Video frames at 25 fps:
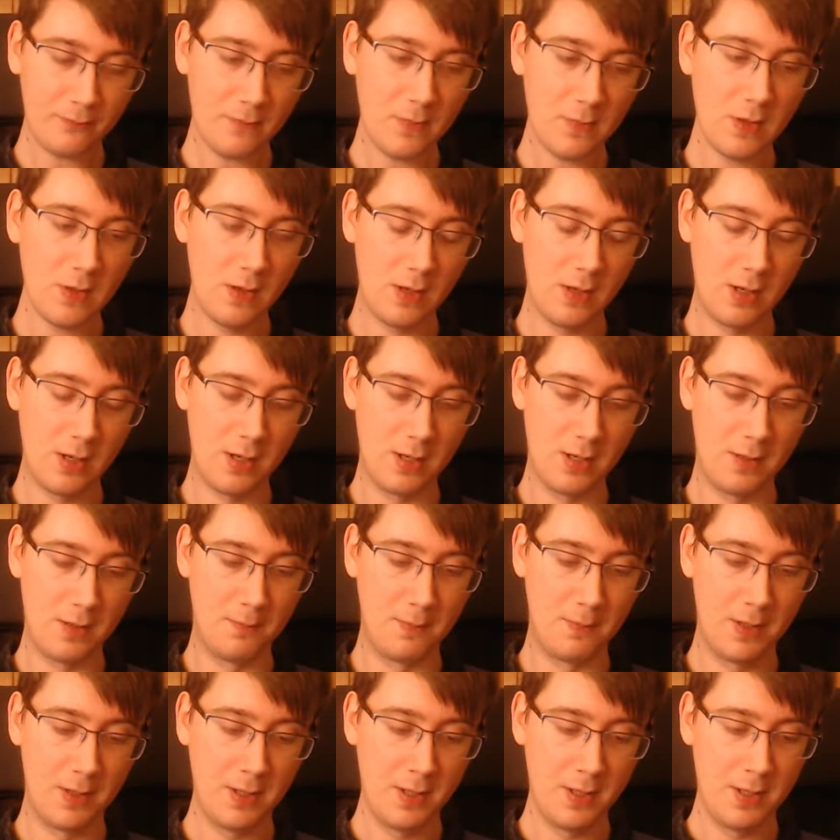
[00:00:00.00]
Um,
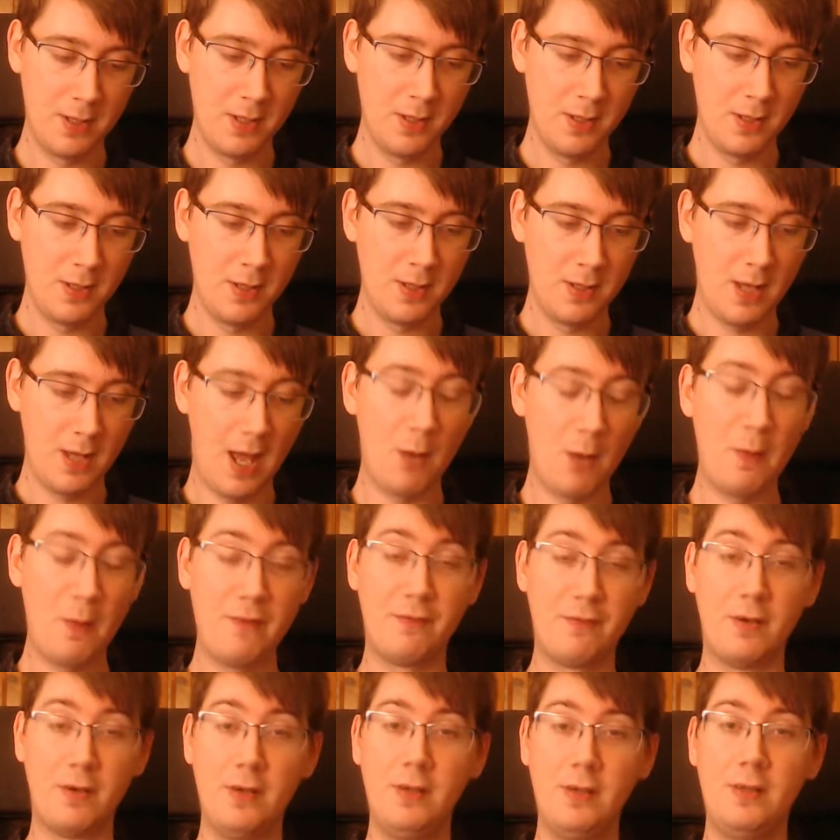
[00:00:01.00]
However,
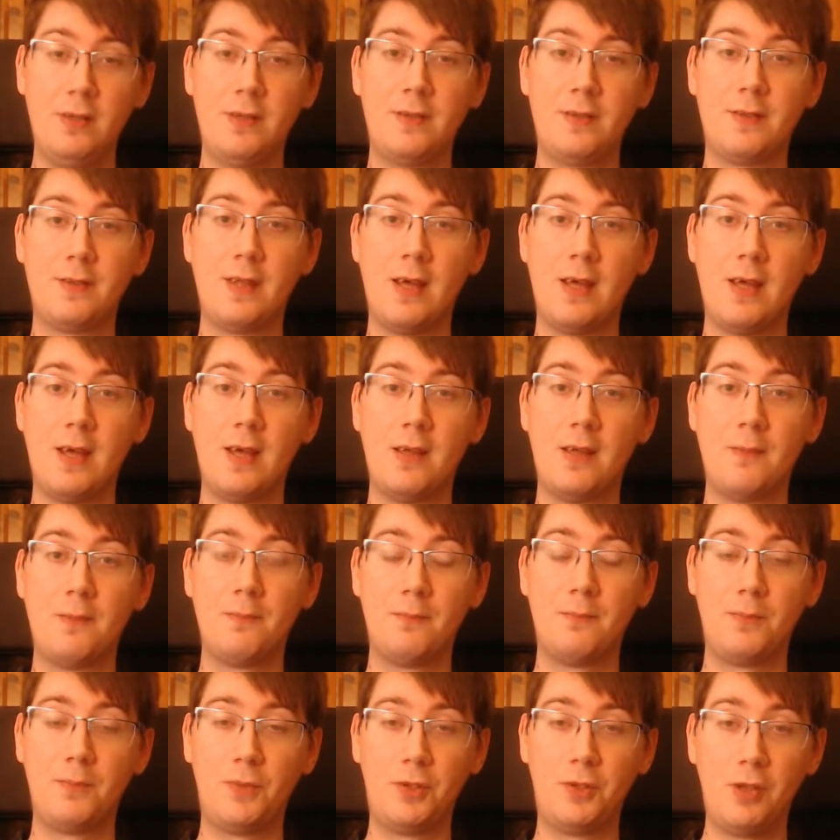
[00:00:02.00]
they're
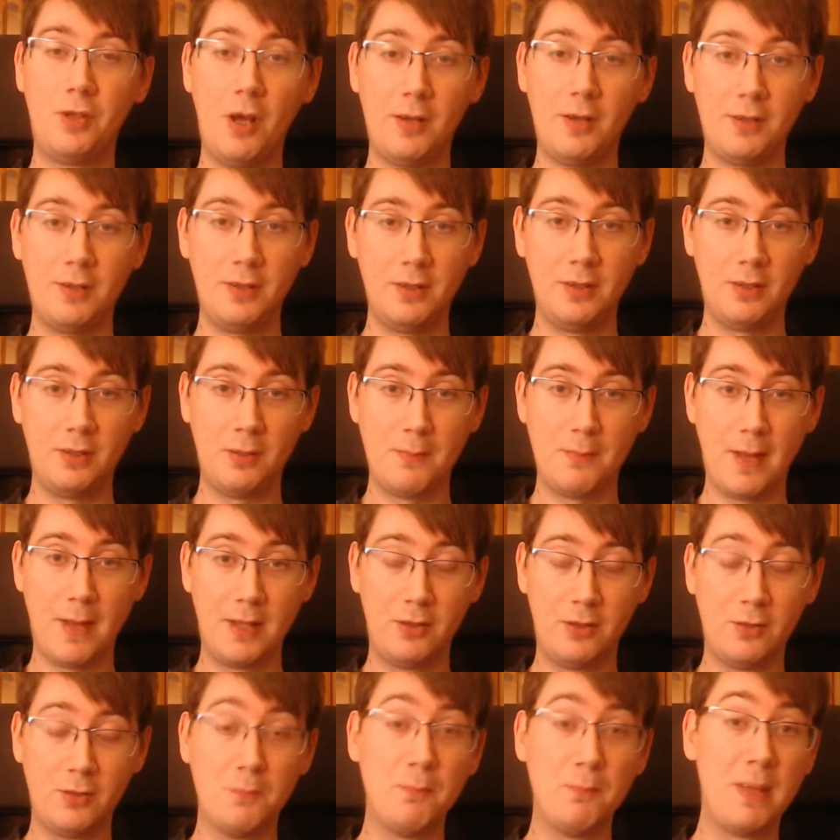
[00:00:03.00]
starting to make some
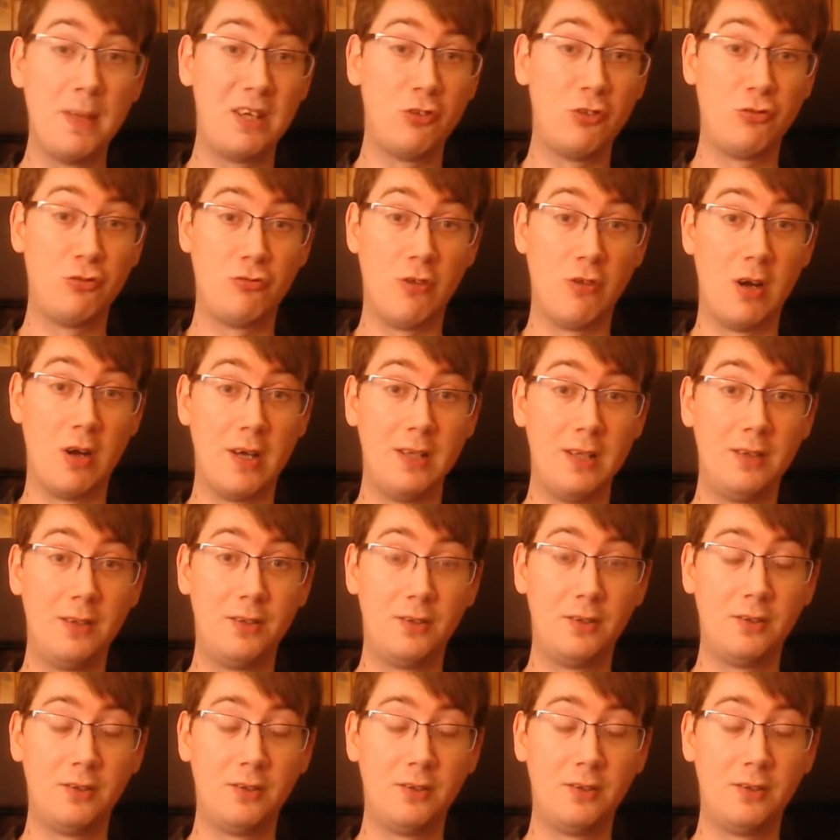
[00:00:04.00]
big strides